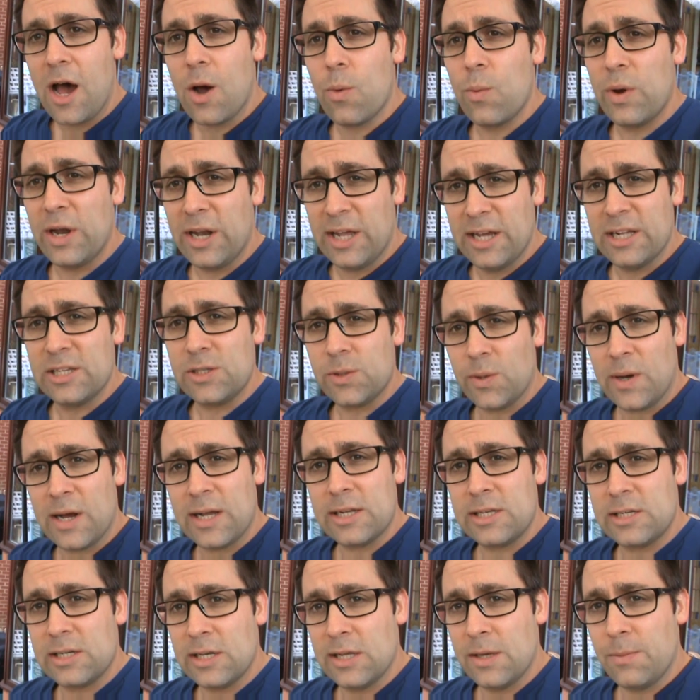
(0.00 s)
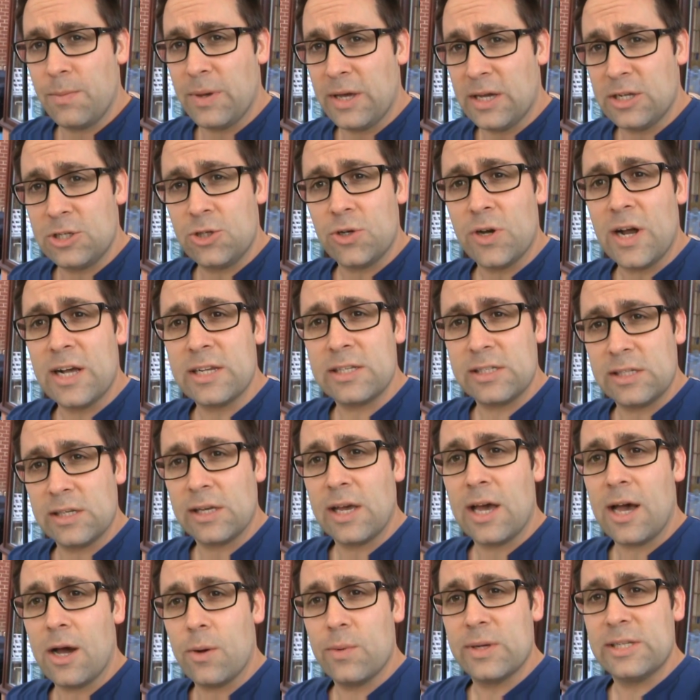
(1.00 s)
We need to actually be addressing
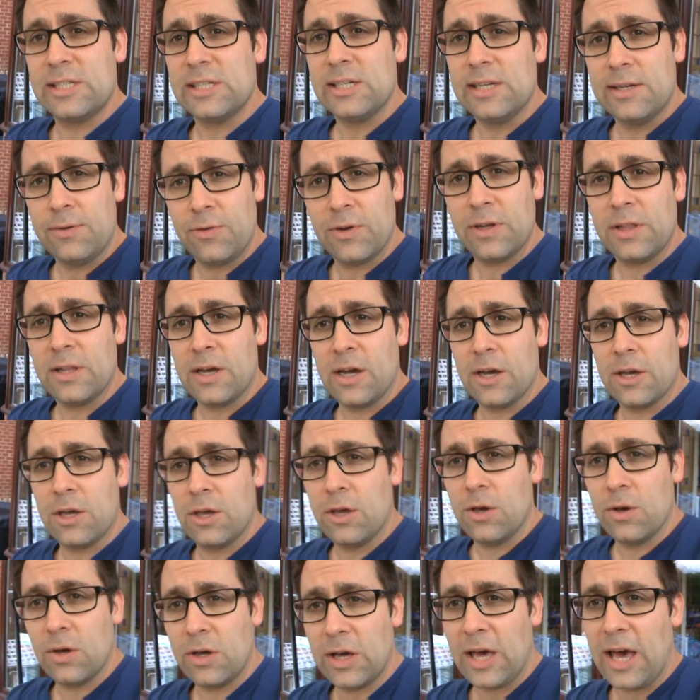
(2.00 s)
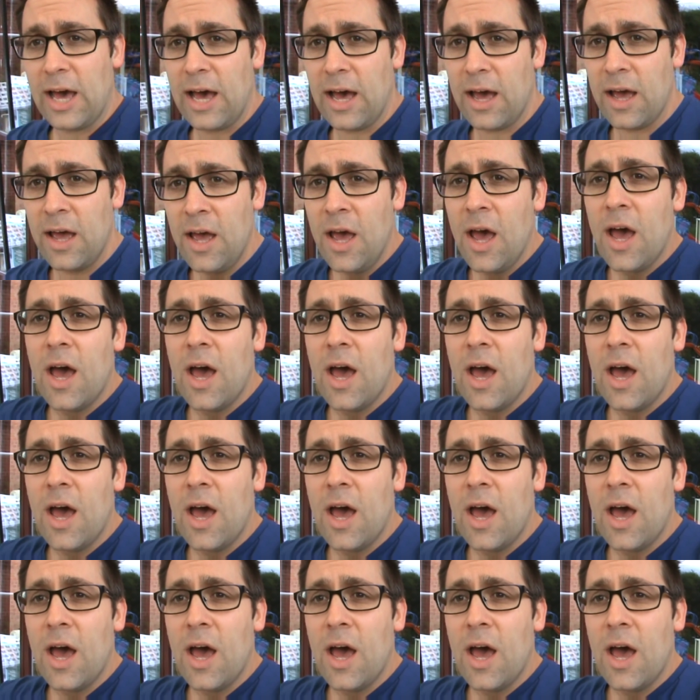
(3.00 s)
how we're delivering that acute care